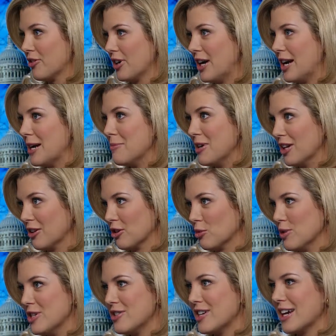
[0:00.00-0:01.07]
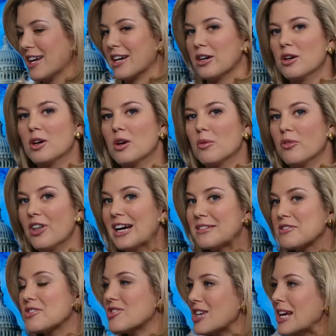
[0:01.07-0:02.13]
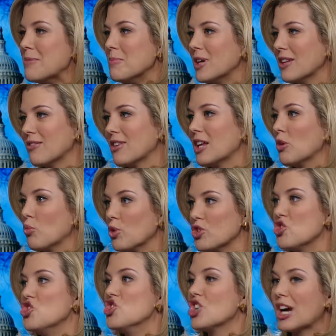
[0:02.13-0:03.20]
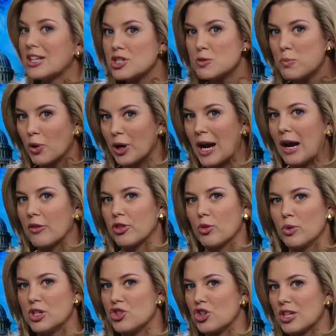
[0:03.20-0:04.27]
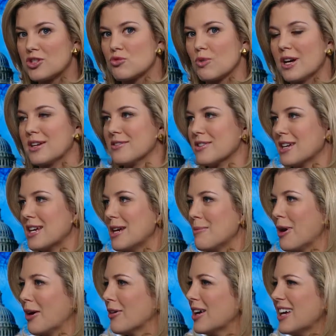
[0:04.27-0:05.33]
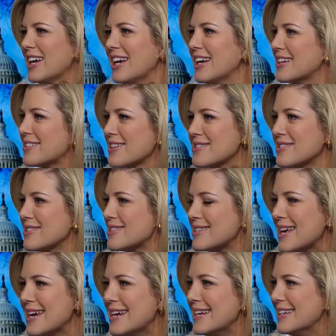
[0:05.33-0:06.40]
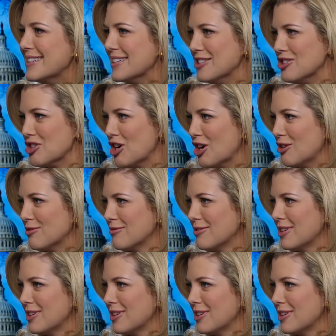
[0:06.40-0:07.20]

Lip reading: time in Louisiana. That statement that was just put out, that we just read as it came out, it doesn't say he didn't know.